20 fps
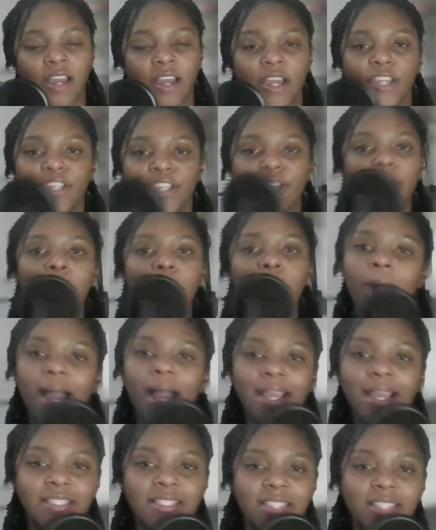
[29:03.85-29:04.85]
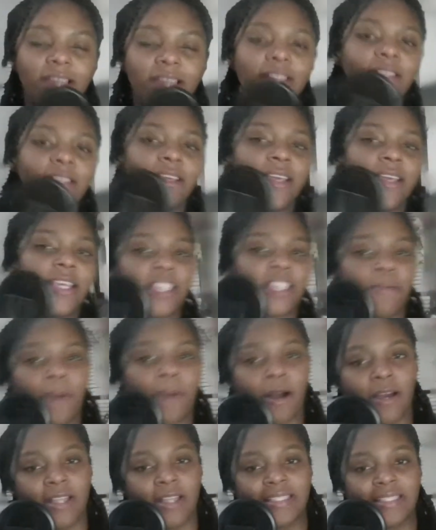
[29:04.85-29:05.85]
Your mindset
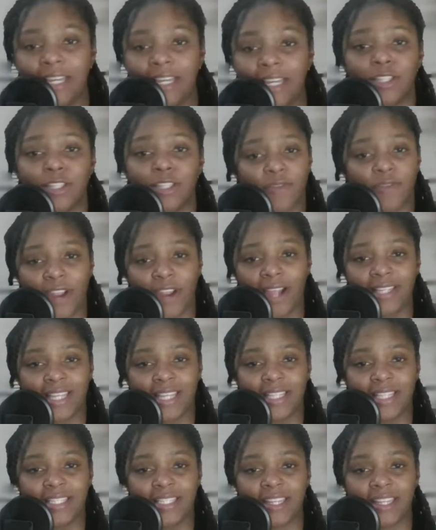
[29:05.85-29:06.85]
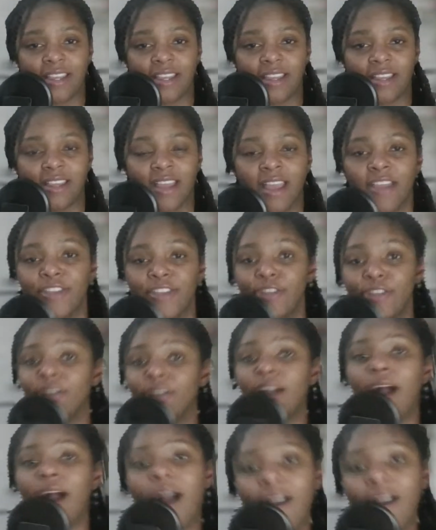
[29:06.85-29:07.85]
it deals with your identity. Your
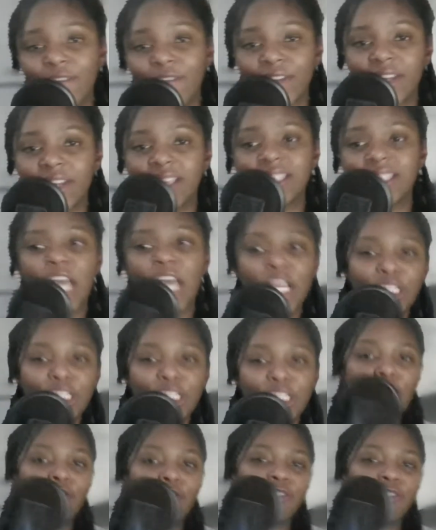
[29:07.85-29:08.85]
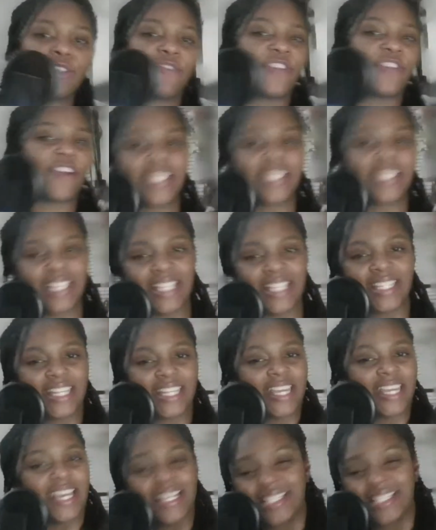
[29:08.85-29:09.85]
confidence deals with your identity.
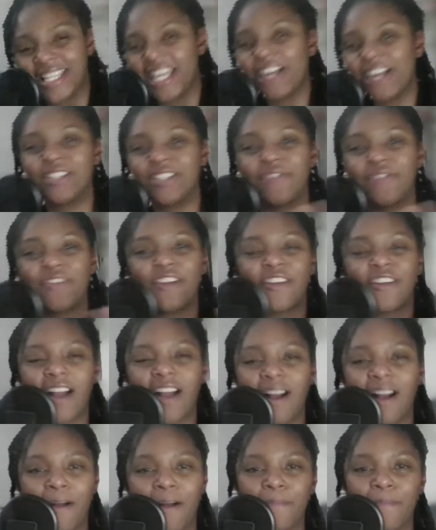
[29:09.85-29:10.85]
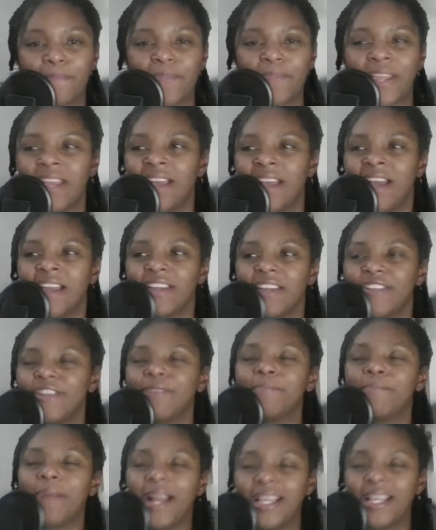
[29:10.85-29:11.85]
It deals with your
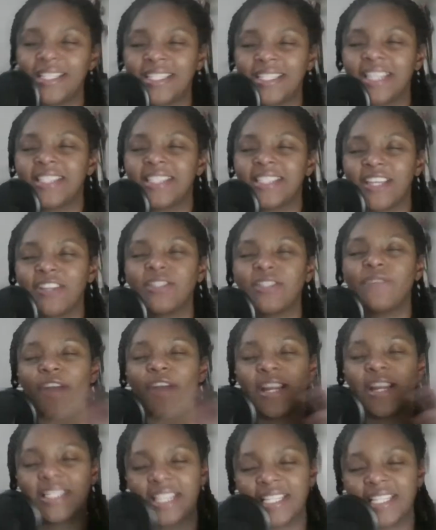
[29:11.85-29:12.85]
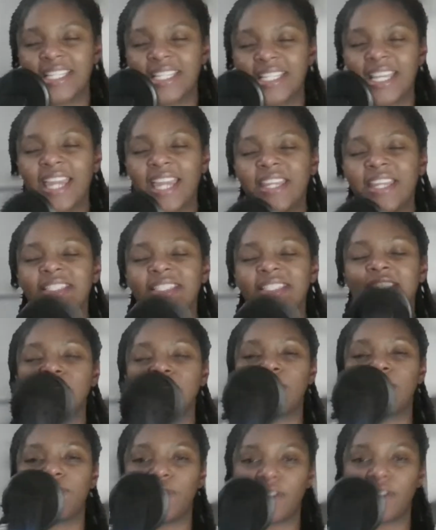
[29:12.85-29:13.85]
mindset deals with your identity and it deals
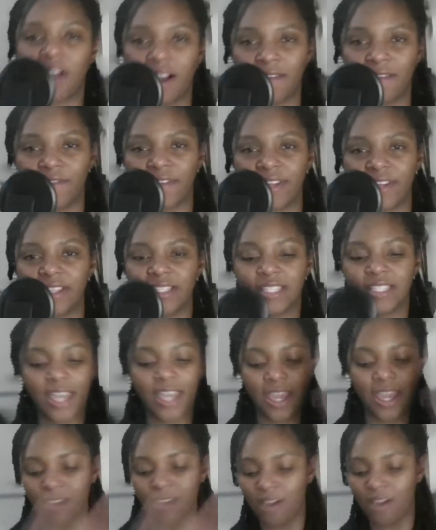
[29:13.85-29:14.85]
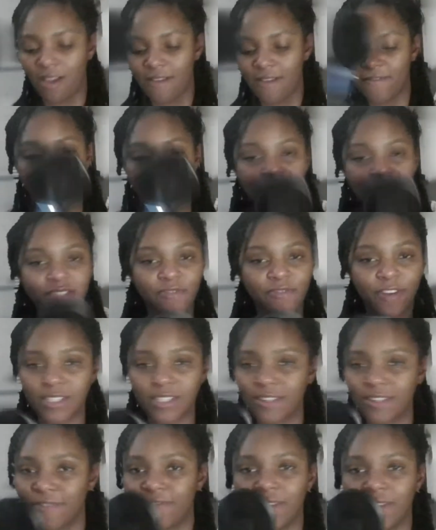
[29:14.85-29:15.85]
with your confidence and vice
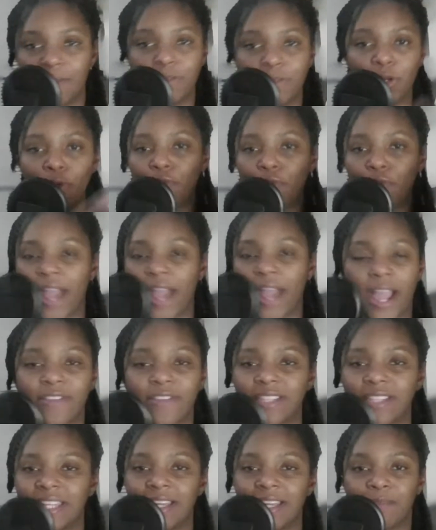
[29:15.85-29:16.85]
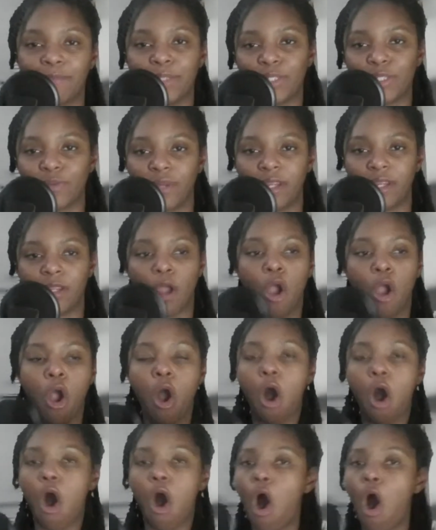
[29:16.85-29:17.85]
versa, flipped over, everything in between.
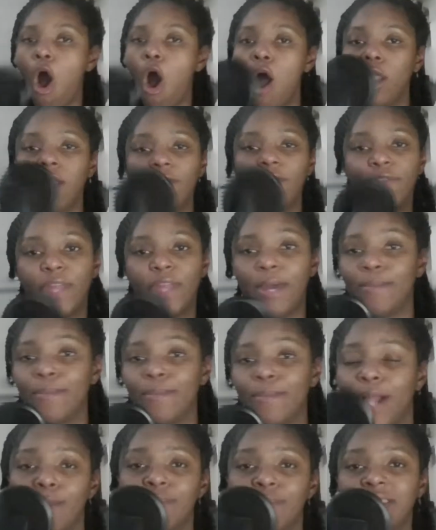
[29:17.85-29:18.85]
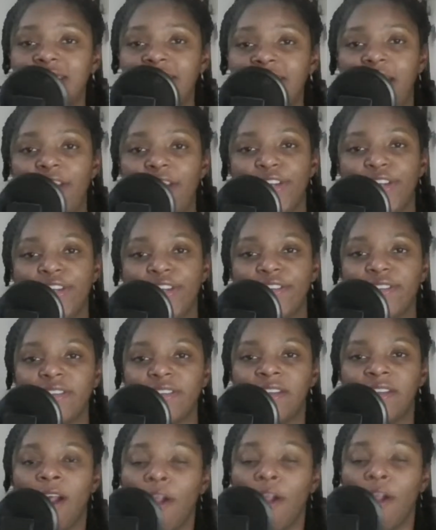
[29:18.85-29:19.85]
All of them come together.
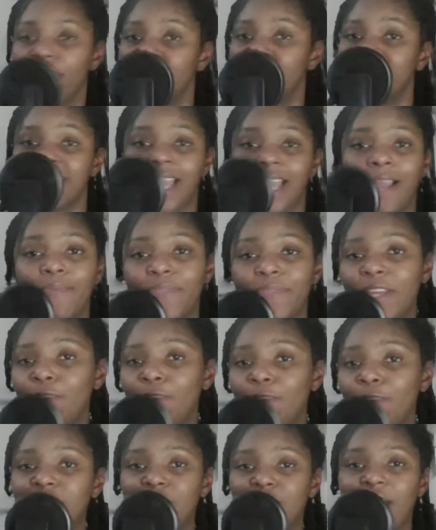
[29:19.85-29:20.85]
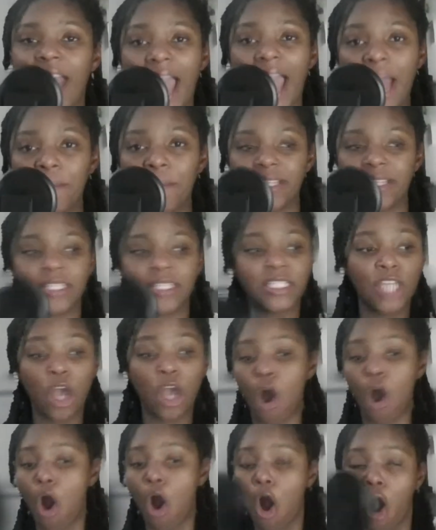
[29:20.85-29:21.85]
The same thing with your habits.
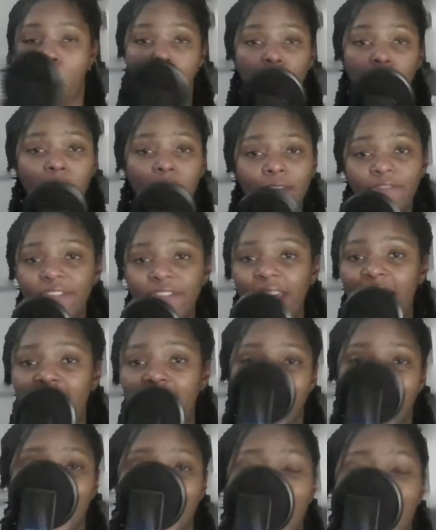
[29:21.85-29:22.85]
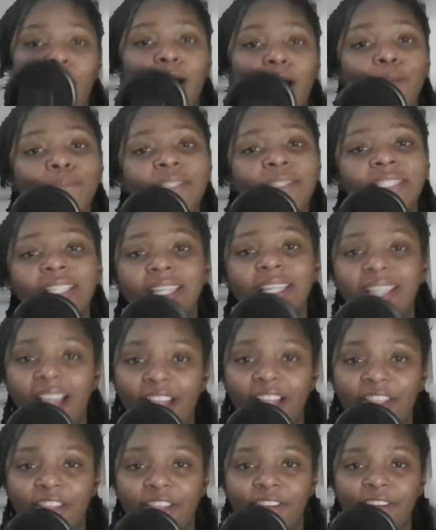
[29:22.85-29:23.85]
All of that comes
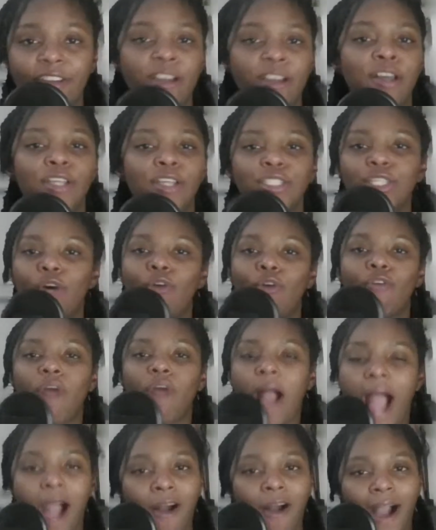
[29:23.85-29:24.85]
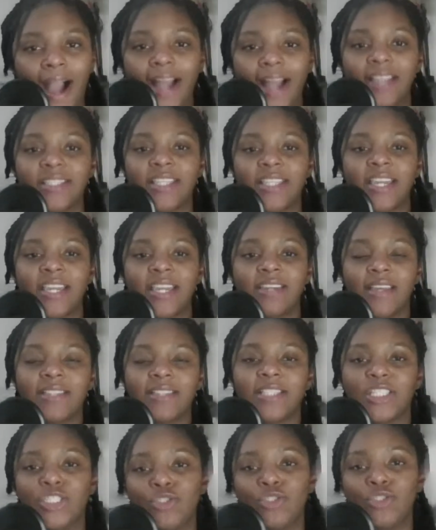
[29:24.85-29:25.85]
together. So how I see it is
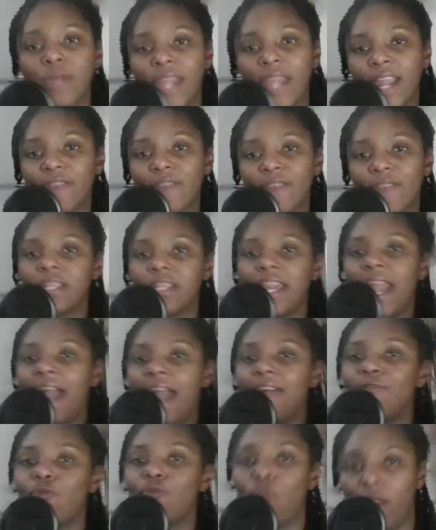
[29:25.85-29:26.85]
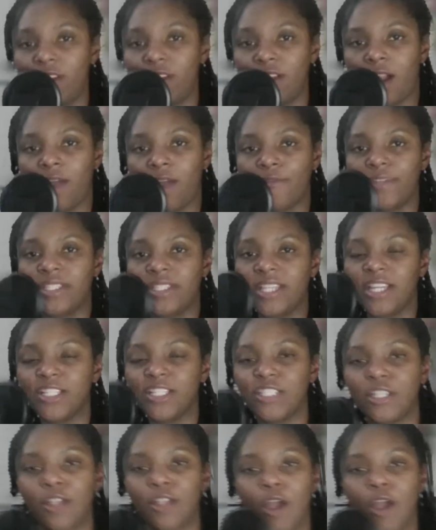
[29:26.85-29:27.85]
that you can't really have one
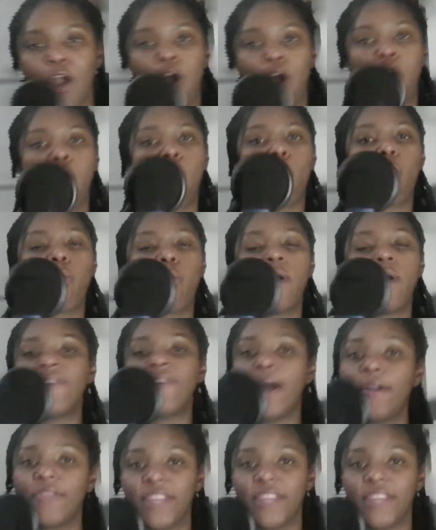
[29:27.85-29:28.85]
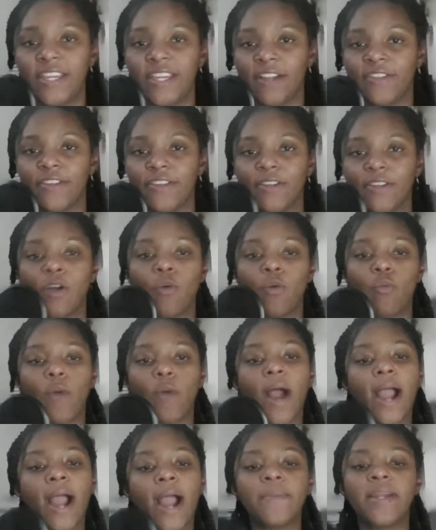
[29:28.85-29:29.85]
conversation without the other.
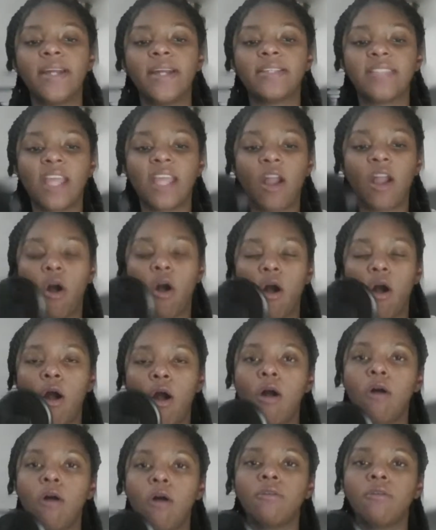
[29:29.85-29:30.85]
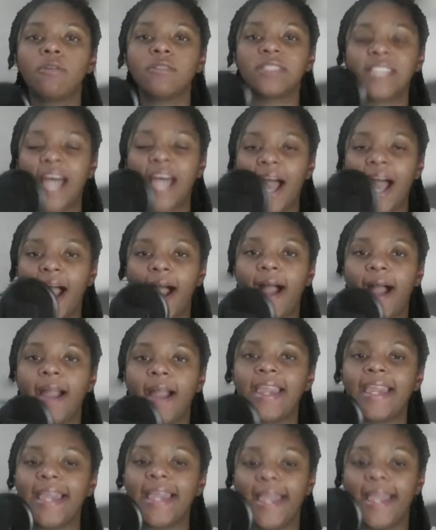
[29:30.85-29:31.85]
Why? Because they all tie
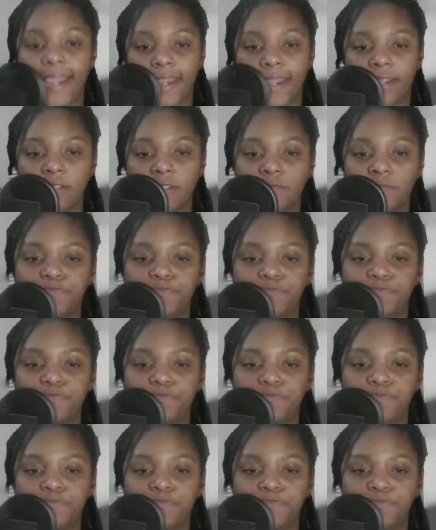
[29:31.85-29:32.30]
in.